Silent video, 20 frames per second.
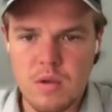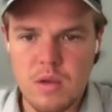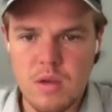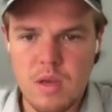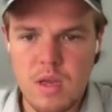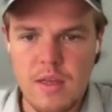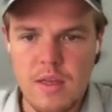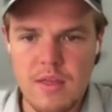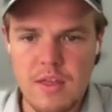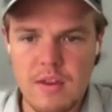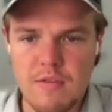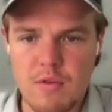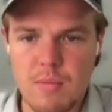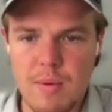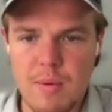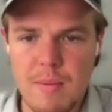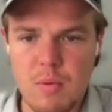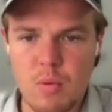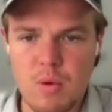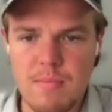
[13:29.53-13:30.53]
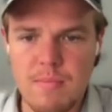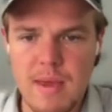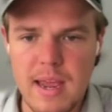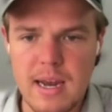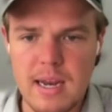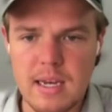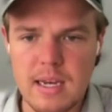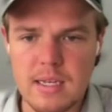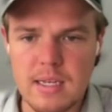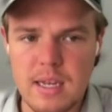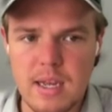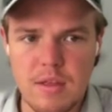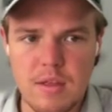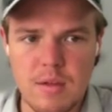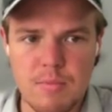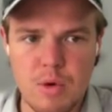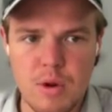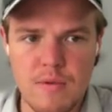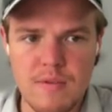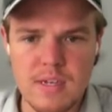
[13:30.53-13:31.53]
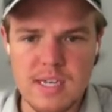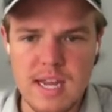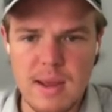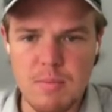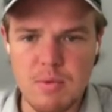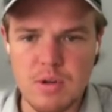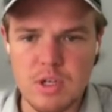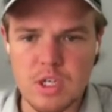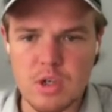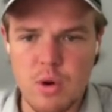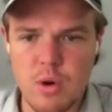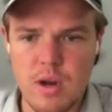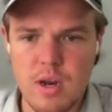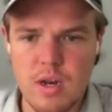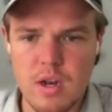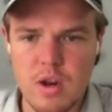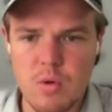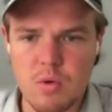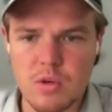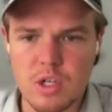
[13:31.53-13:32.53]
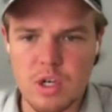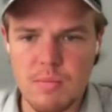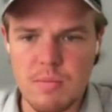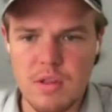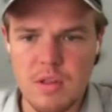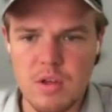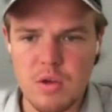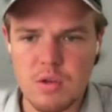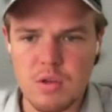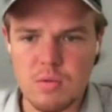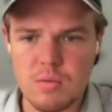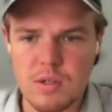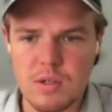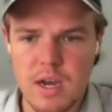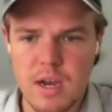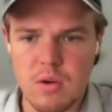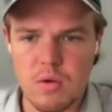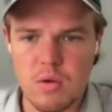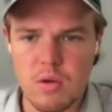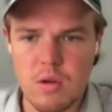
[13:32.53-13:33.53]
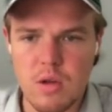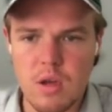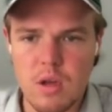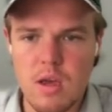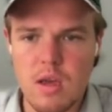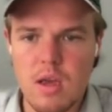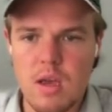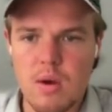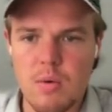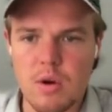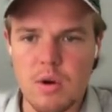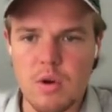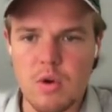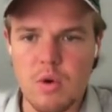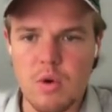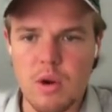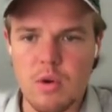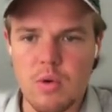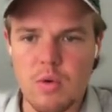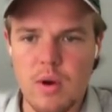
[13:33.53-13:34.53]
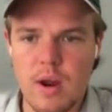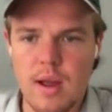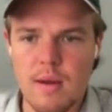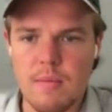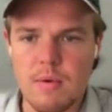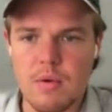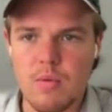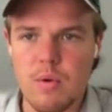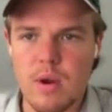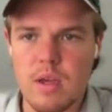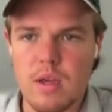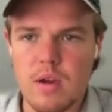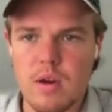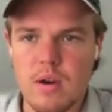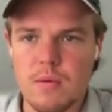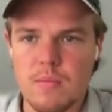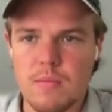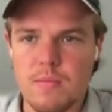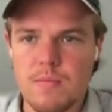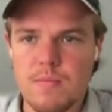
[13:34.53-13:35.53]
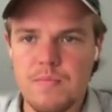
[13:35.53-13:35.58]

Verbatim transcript: And then if you remember, we made it in the previous app we just created here, which can be the YouTube title. We're gonna go ahead and grab it right here.